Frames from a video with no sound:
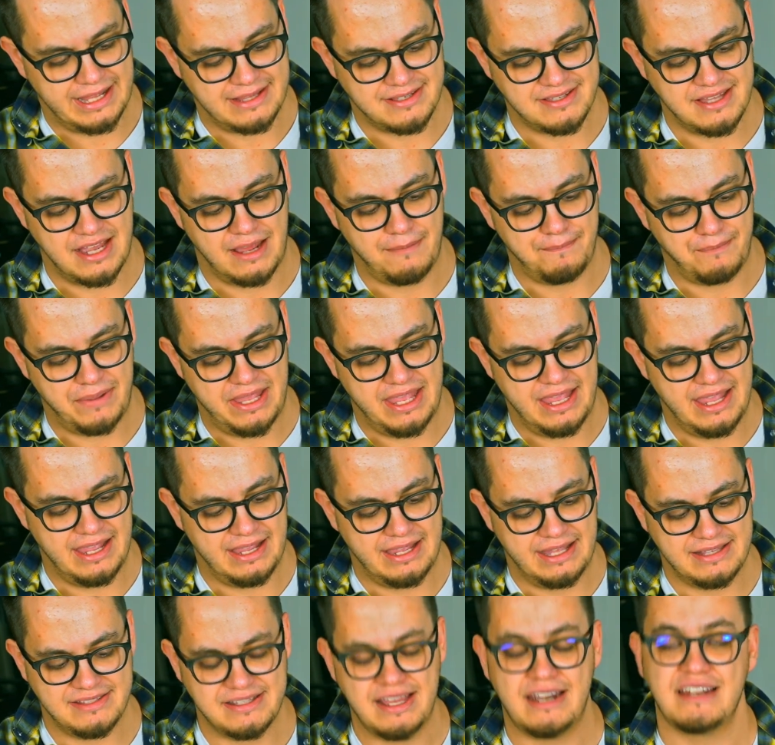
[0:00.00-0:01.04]
it's not
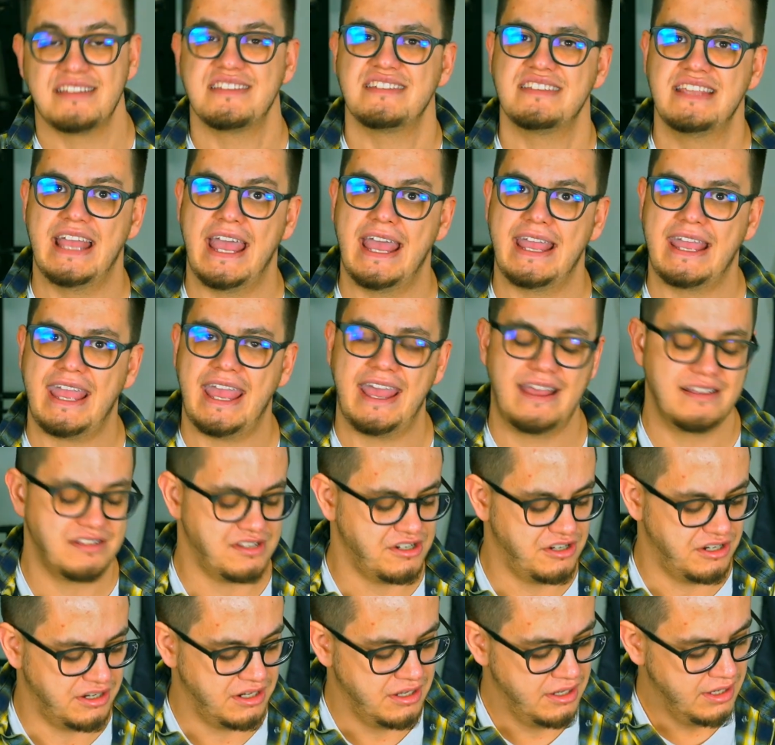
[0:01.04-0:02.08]
big, it's not a snag
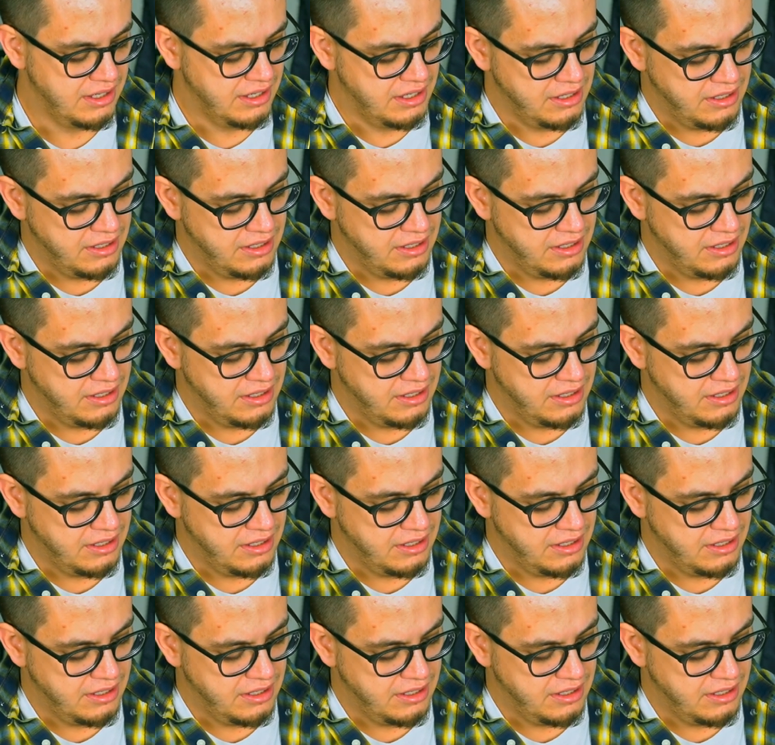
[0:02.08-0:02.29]
hazard